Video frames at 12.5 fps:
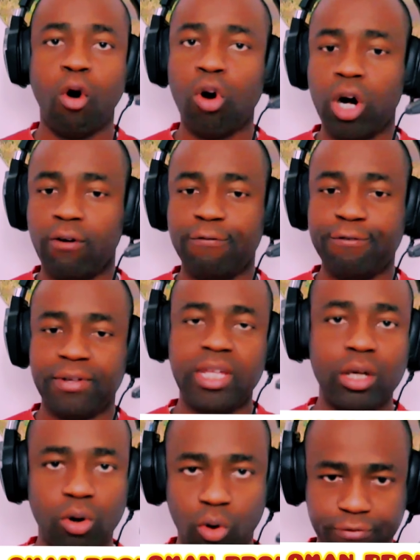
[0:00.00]
for a
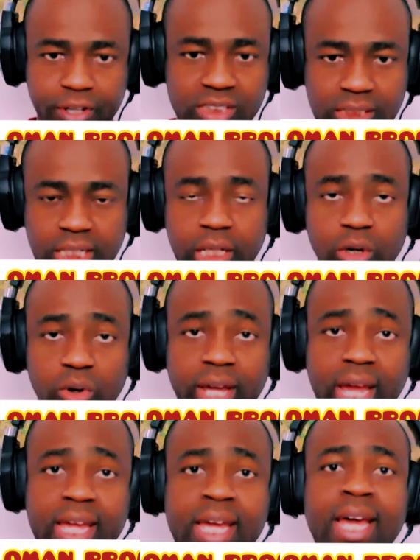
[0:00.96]
fee, obviously.
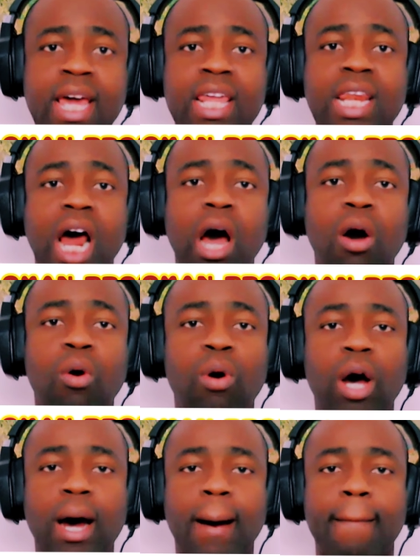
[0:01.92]
Okay. Now,